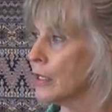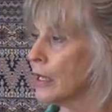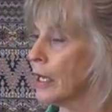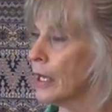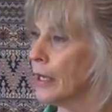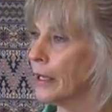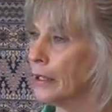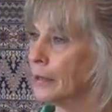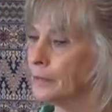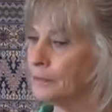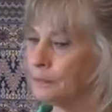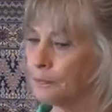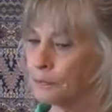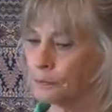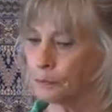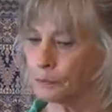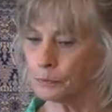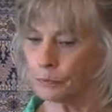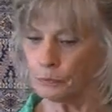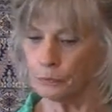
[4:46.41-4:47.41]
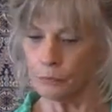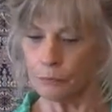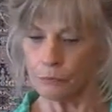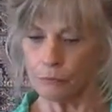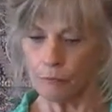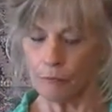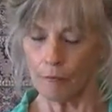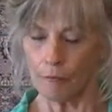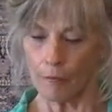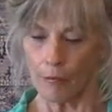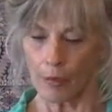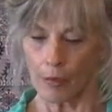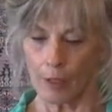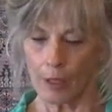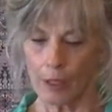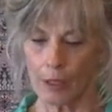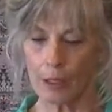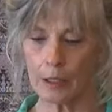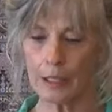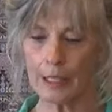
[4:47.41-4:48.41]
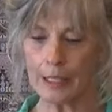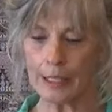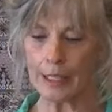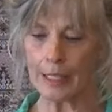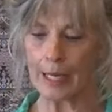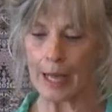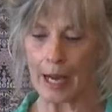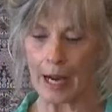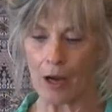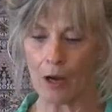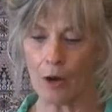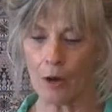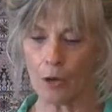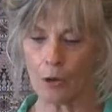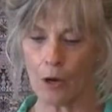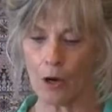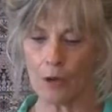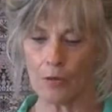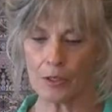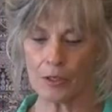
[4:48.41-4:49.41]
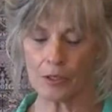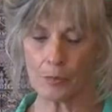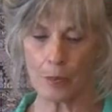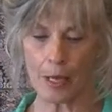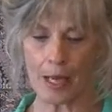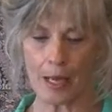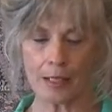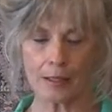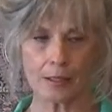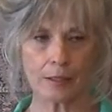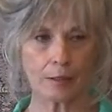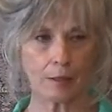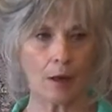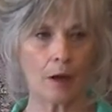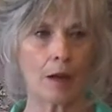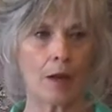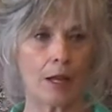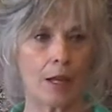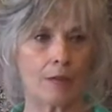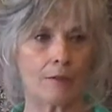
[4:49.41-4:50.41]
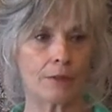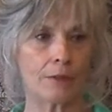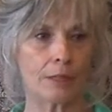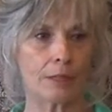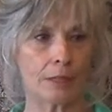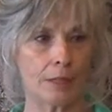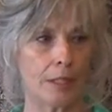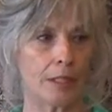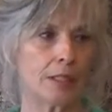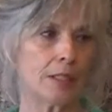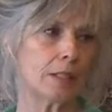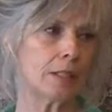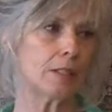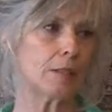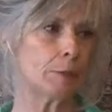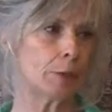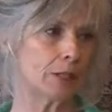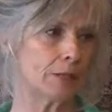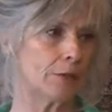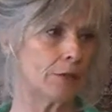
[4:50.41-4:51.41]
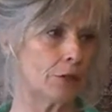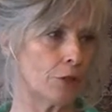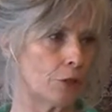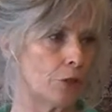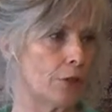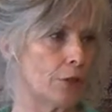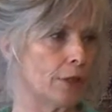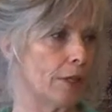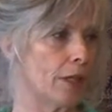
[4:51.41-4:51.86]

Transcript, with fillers: And cleaning out all these past lives, it is a little bit of a journey.